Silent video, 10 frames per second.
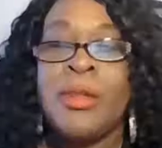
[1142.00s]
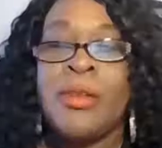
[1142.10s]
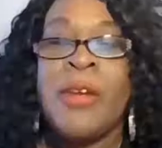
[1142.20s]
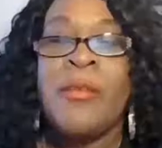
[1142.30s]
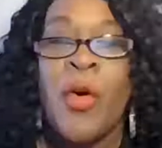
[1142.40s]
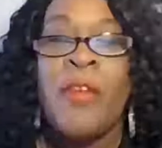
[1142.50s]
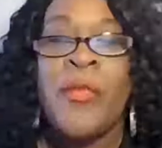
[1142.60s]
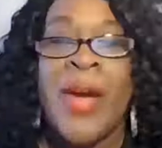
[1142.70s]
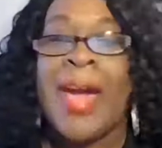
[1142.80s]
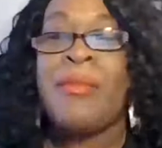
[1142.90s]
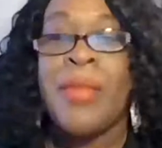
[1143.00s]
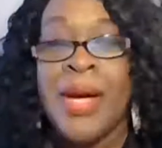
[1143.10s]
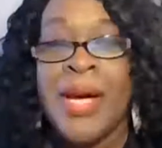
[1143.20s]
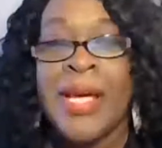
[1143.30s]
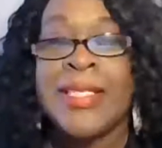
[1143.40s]
3, 4, 5
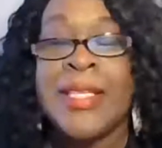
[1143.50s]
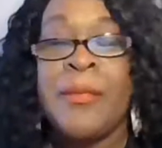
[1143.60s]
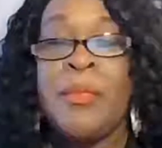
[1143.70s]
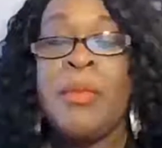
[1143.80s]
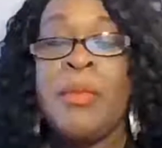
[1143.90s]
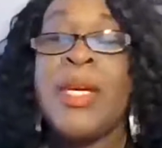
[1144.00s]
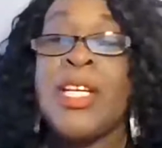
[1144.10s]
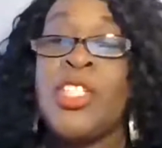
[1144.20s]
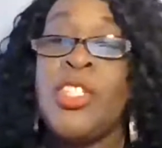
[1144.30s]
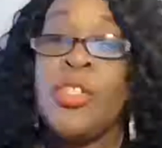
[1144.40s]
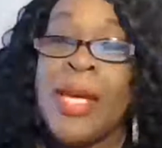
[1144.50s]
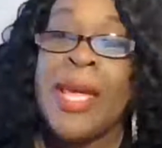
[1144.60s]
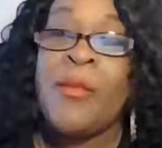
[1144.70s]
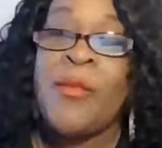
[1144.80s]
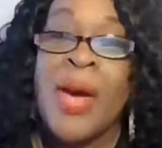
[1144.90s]
months because you
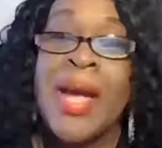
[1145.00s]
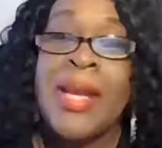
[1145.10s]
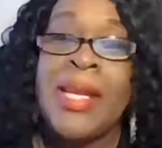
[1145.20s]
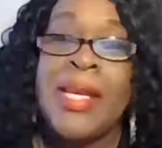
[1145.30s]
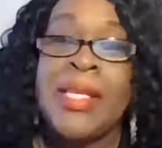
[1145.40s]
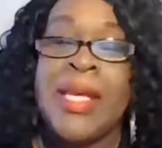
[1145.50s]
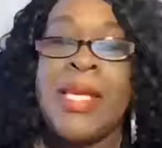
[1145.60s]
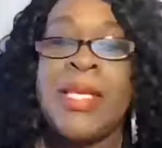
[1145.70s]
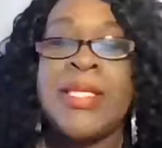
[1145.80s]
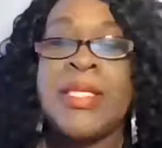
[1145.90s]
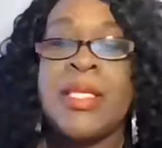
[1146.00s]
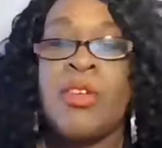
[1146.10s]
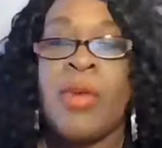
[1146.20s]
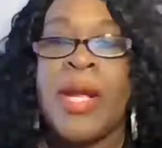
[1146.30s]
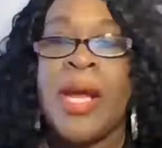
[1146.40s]
can't find anything, this is a
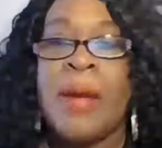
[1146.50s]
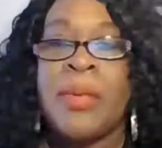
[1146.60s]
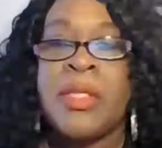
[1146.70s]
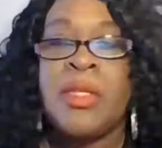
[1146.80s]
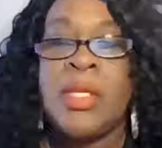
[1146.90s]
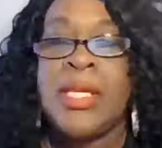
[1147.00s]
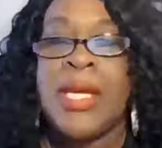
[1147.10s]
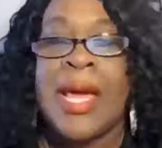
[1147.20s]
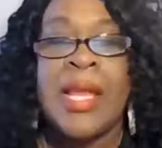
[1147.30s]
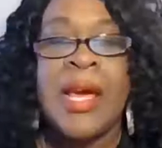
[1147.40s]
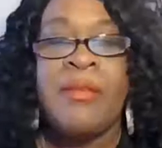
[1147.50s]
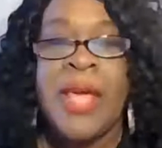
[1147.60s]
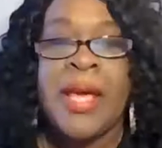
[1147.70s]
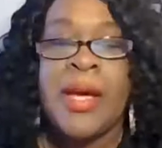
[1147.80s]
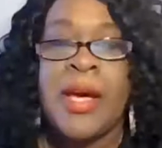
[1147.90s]
great opportunity. I love that.